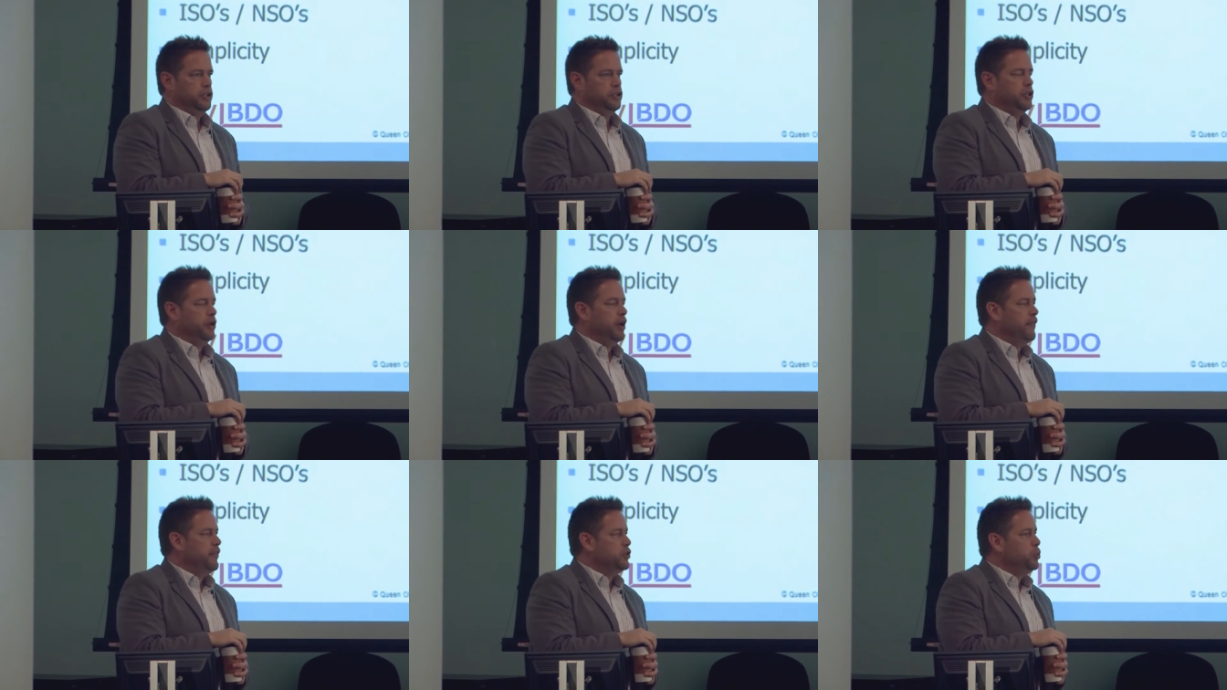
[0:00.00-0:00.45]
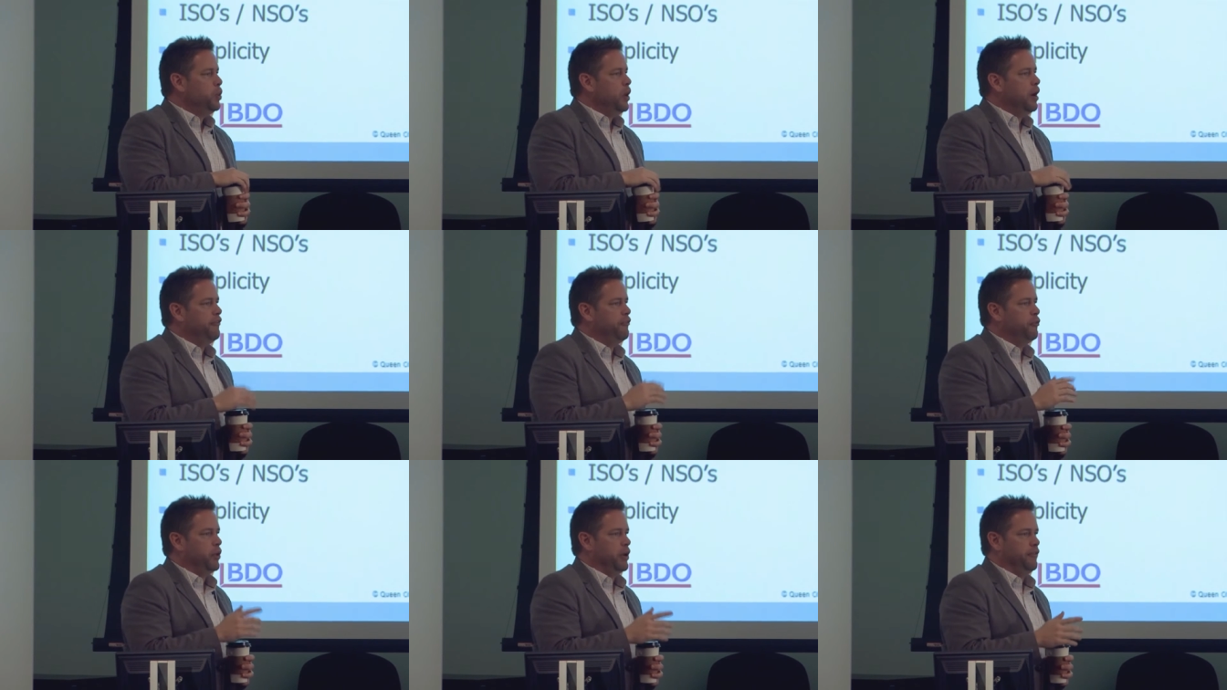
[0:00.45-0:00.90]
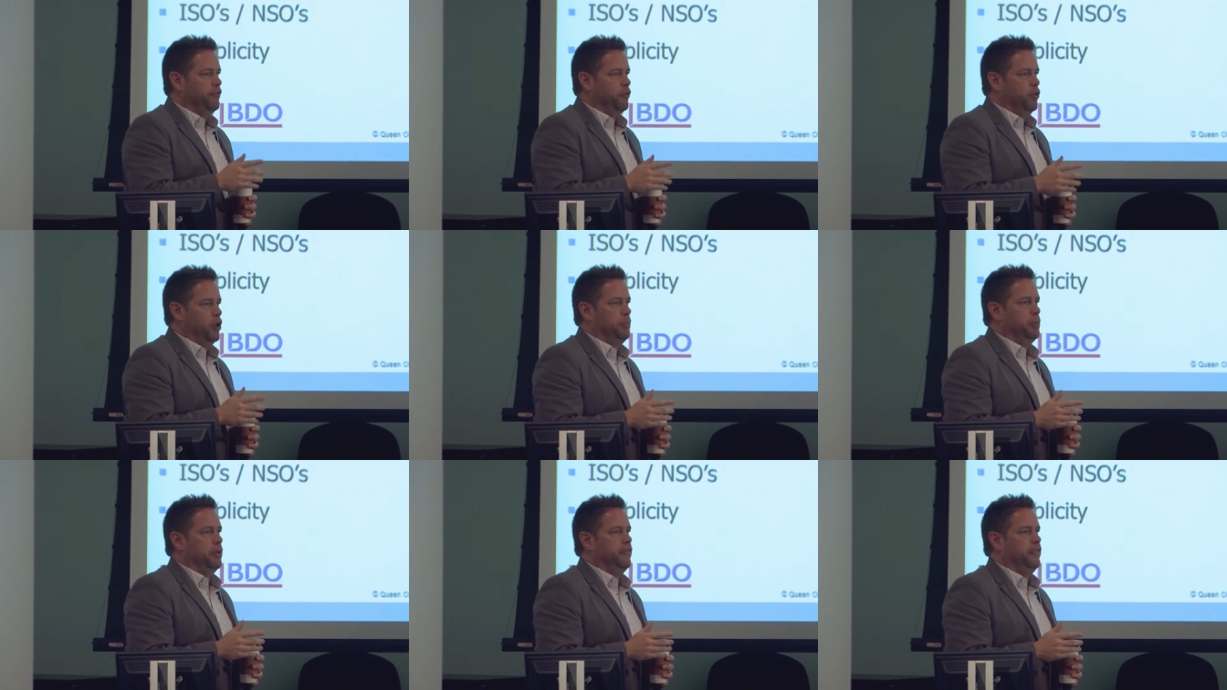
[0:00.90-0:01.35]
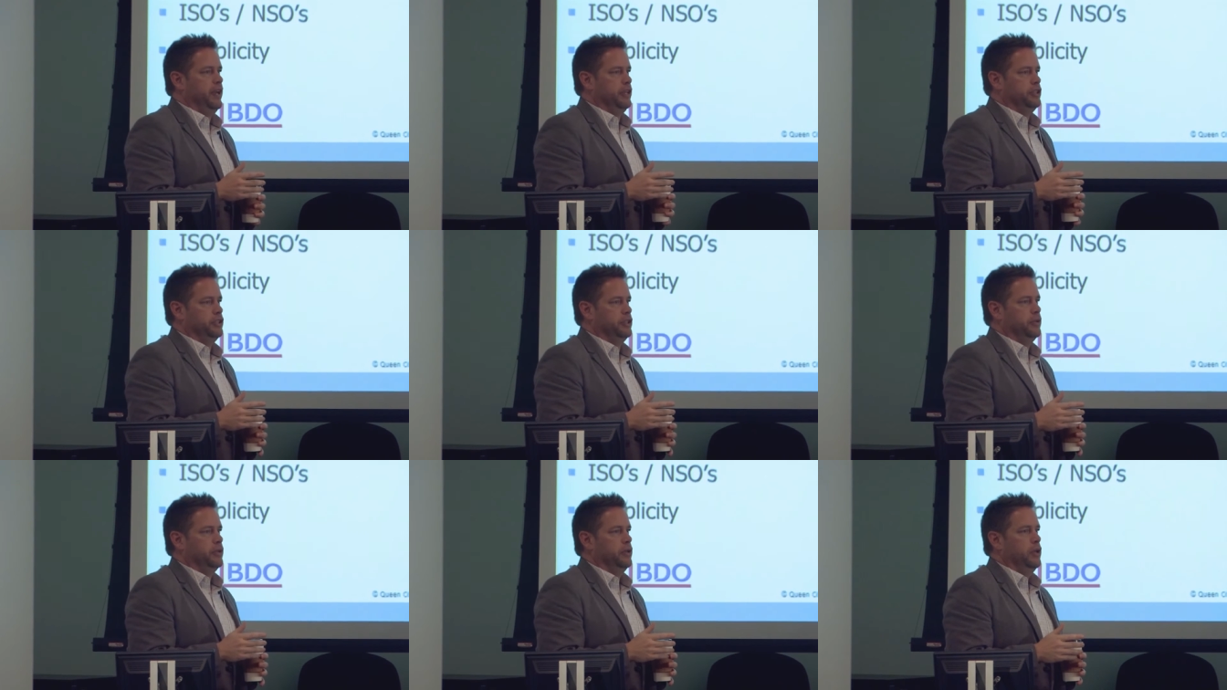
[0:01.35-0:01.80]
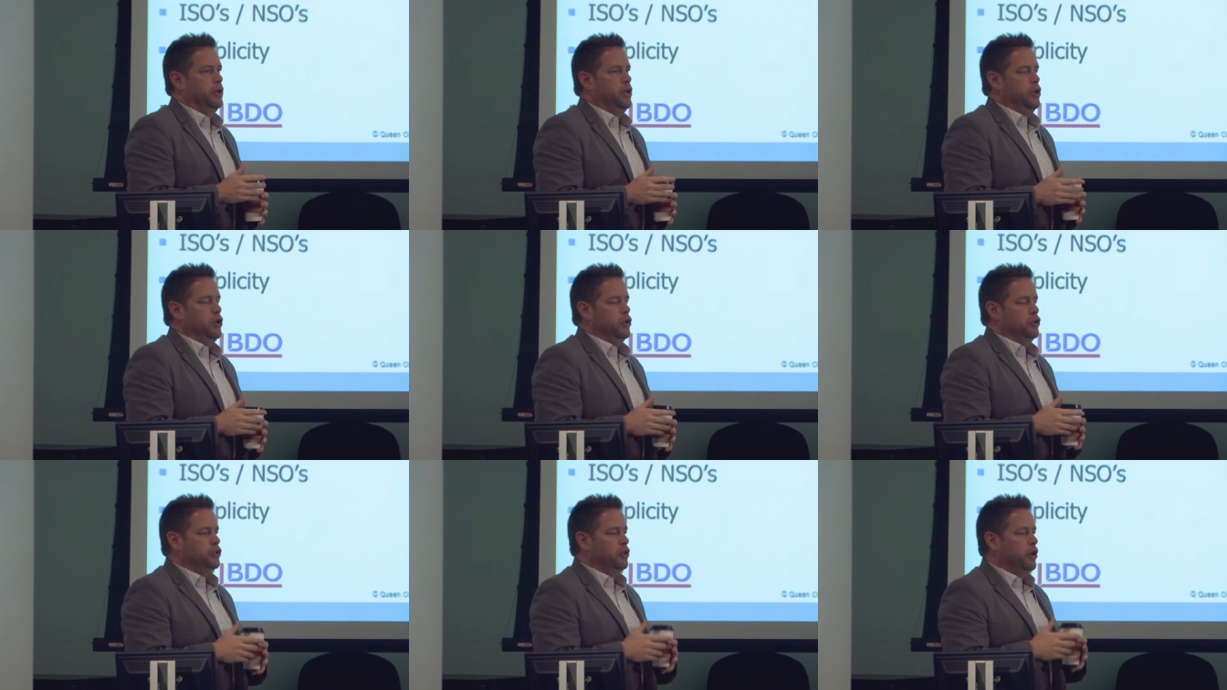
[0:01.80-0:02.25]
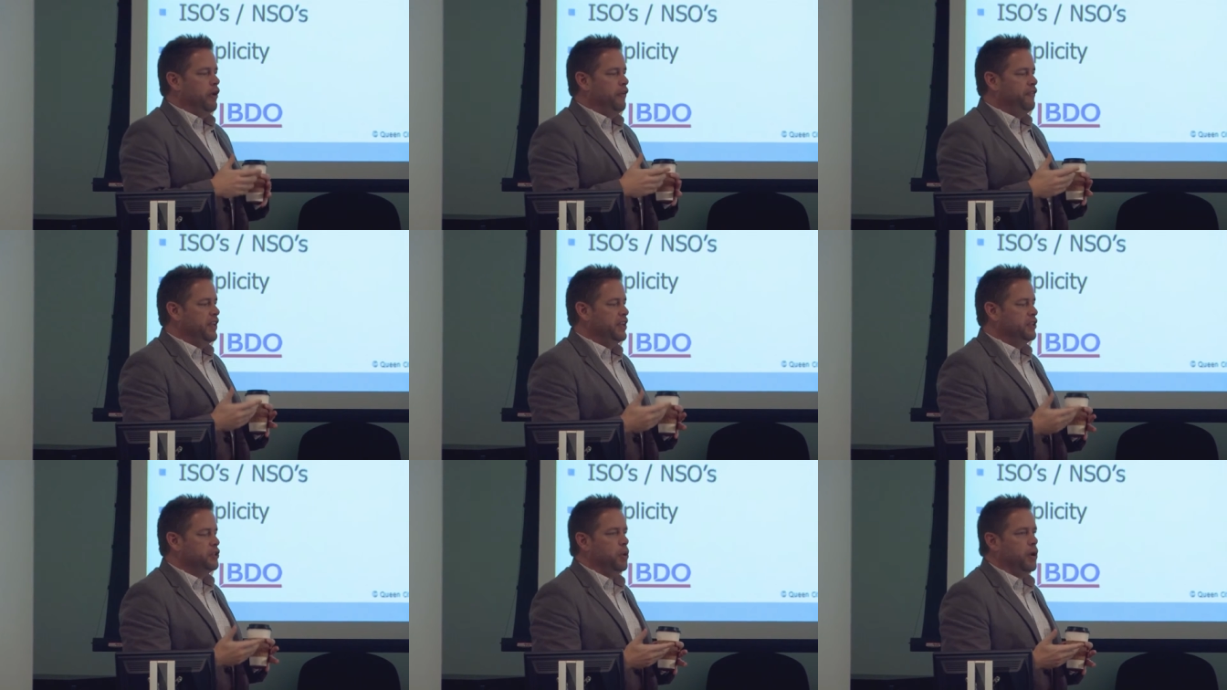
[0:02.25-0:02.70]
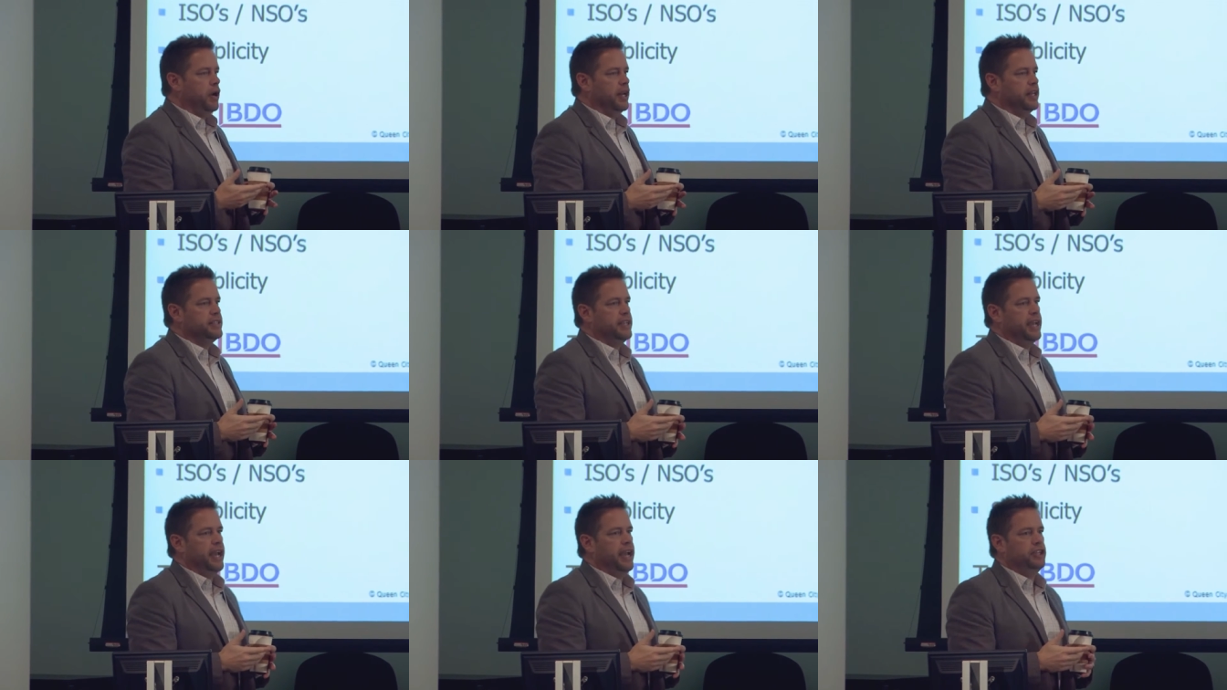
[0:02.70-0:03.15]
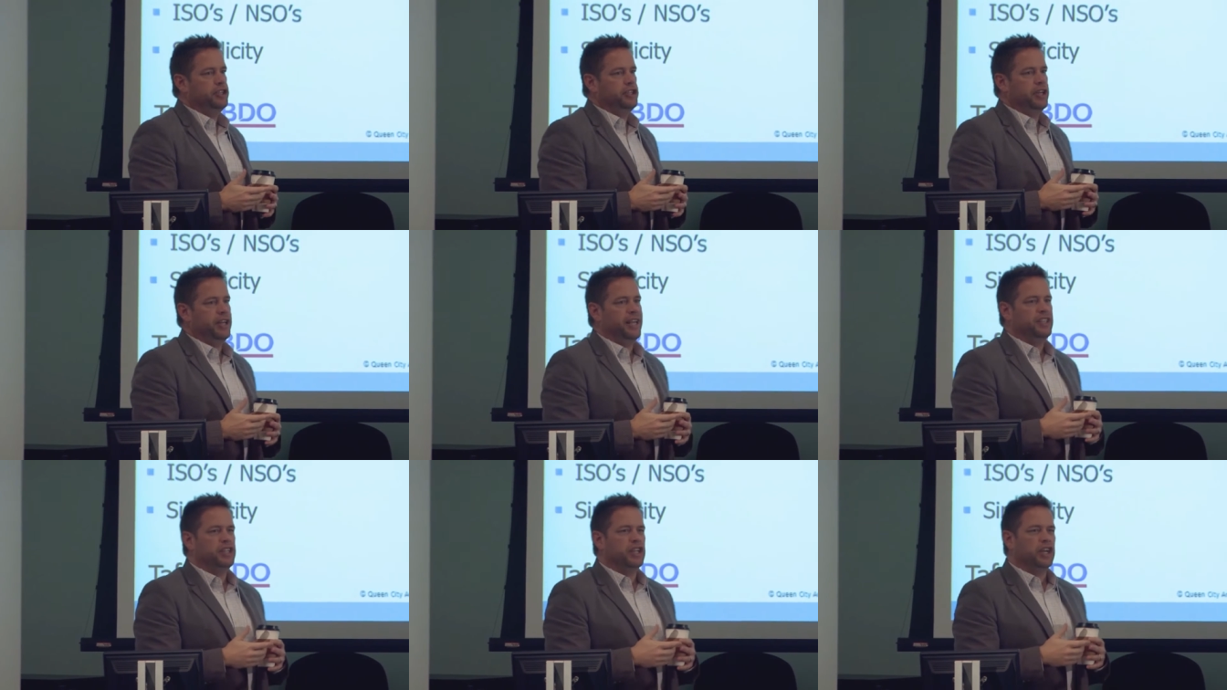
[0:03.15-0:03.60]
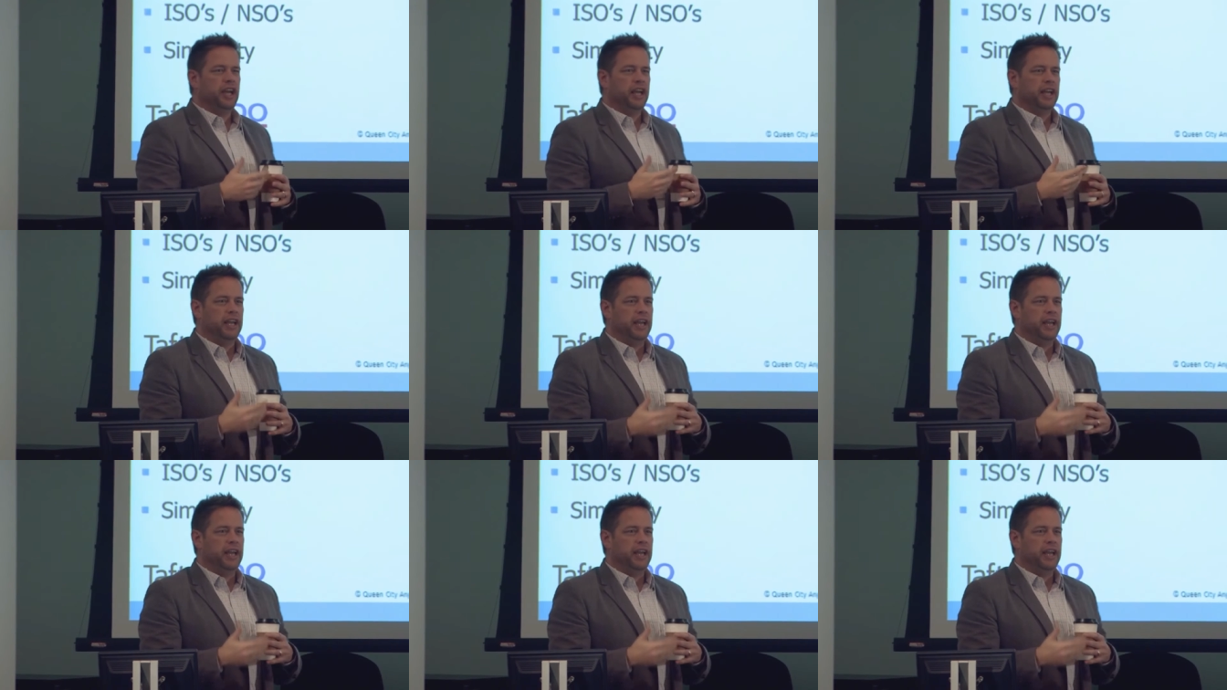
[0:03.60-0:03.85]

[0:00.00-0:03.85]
still have the 1244 provision. So if this organization isn't,